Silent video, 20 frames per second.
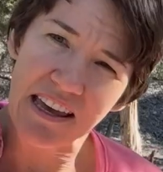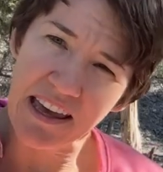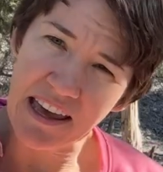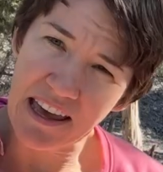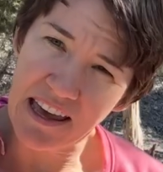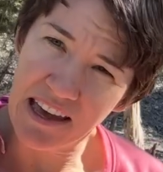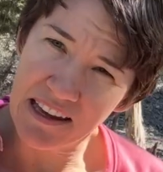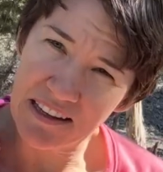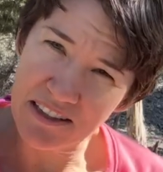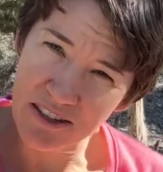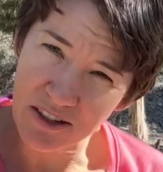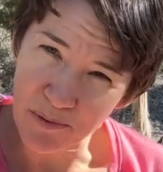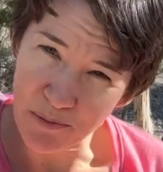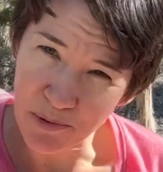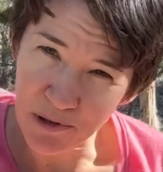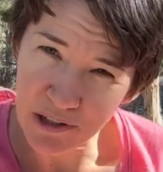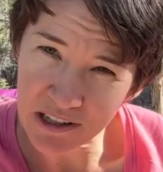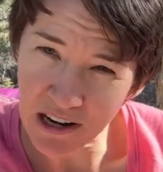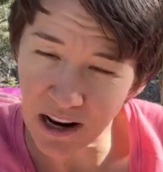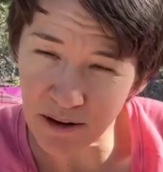And you can
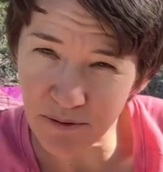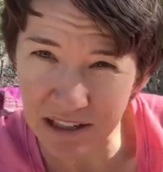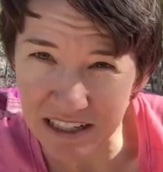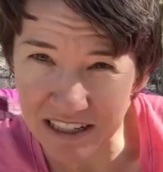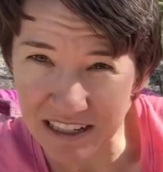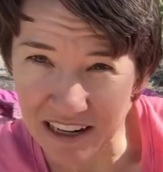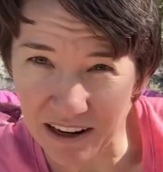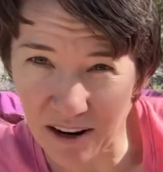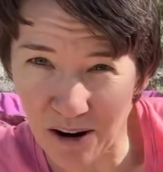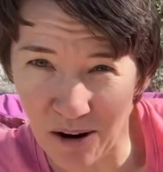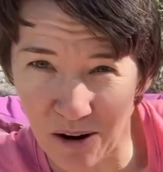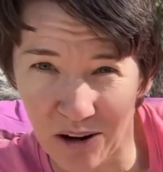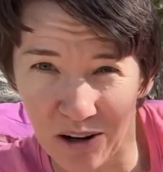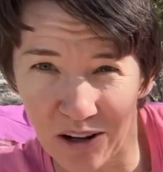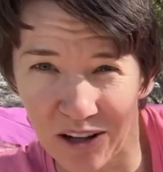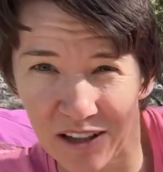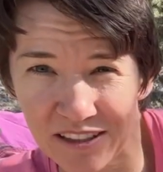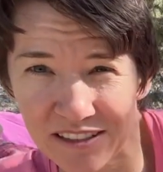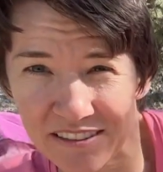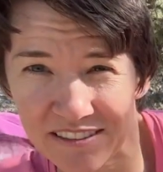put it on when you get
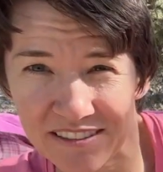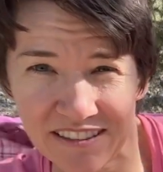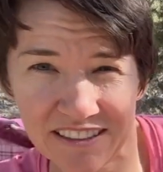cold